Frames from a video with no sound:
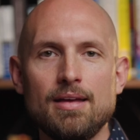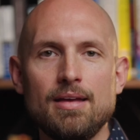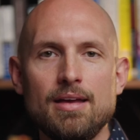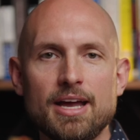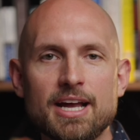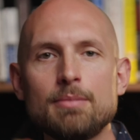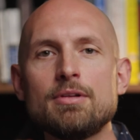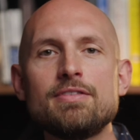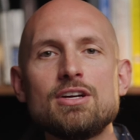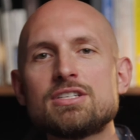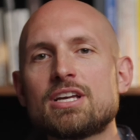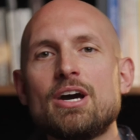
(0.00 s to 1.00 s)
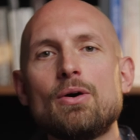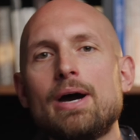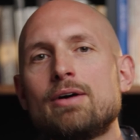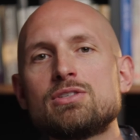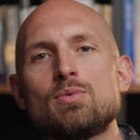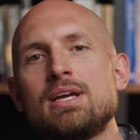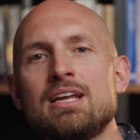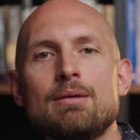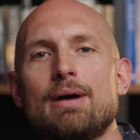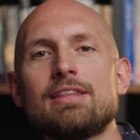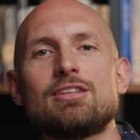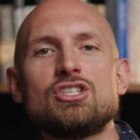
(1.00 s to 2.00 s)
A couple of years ago, I was reading
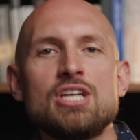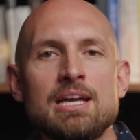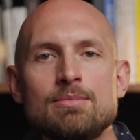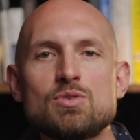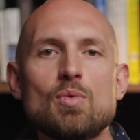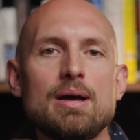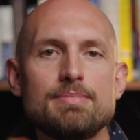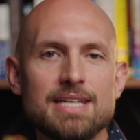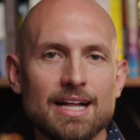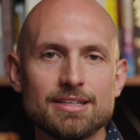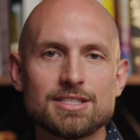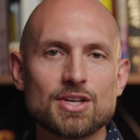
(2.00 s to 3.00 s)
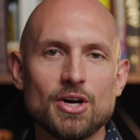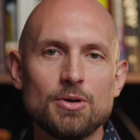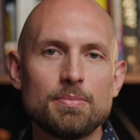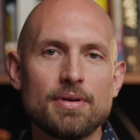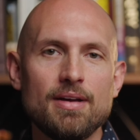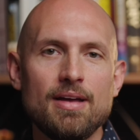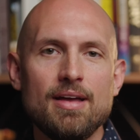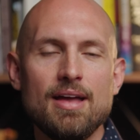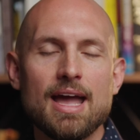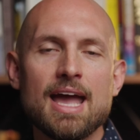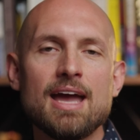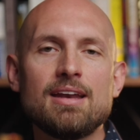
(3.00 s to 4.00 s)
about the James Webb Telescope,
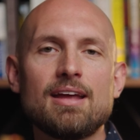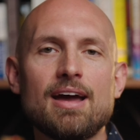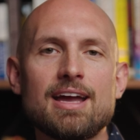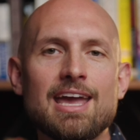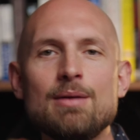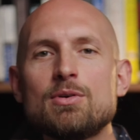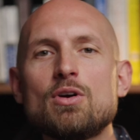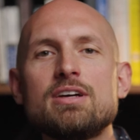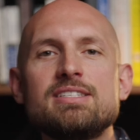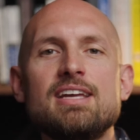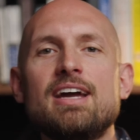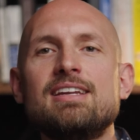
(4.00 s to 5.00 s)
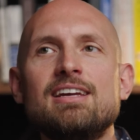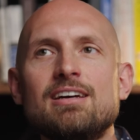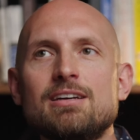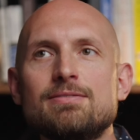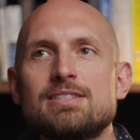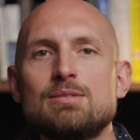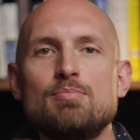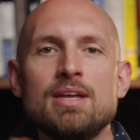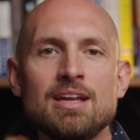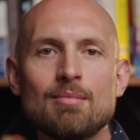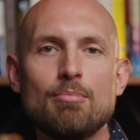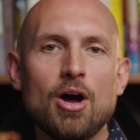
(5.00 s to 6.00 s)
and I came across the idea of
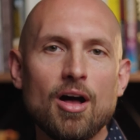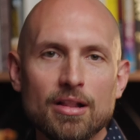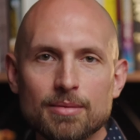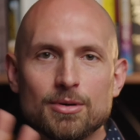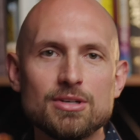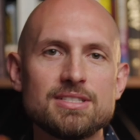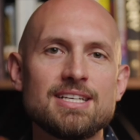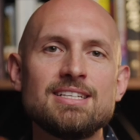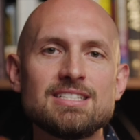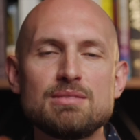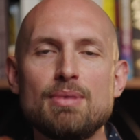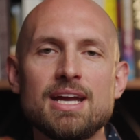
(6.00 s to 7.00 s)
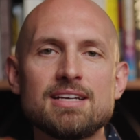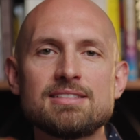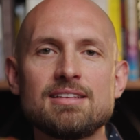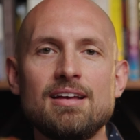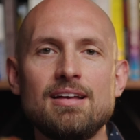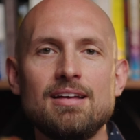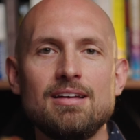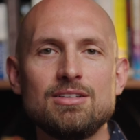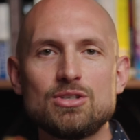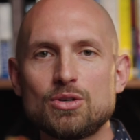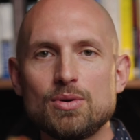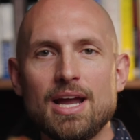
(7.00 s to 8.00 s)
spinning polymers in space
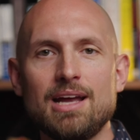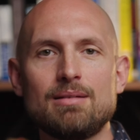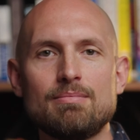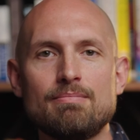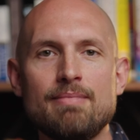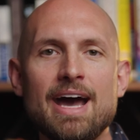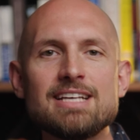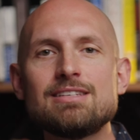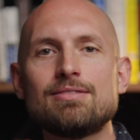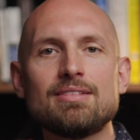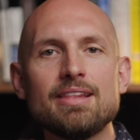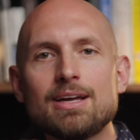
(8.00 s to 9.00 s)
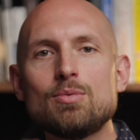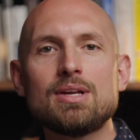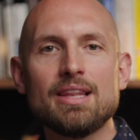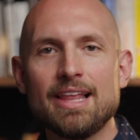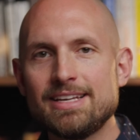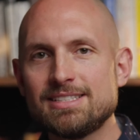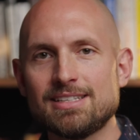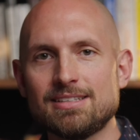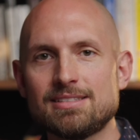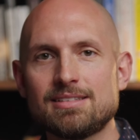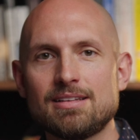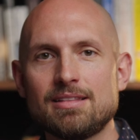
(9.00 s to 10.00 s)
to create massive liquid
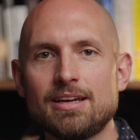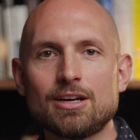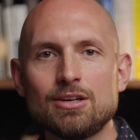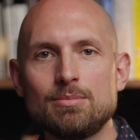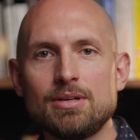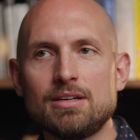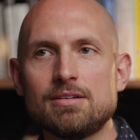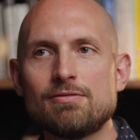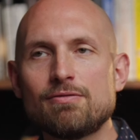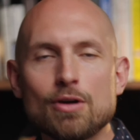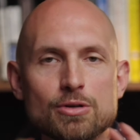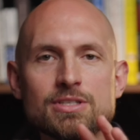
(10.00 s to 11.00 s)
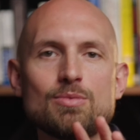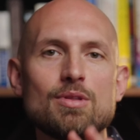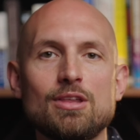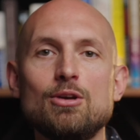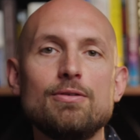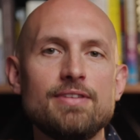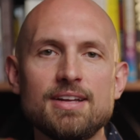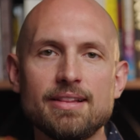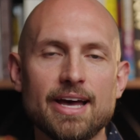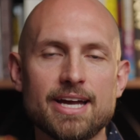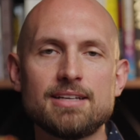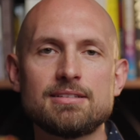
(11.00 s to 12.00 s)
lenses that could be frozen with UV
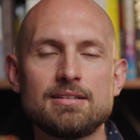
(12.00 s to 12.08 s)
light.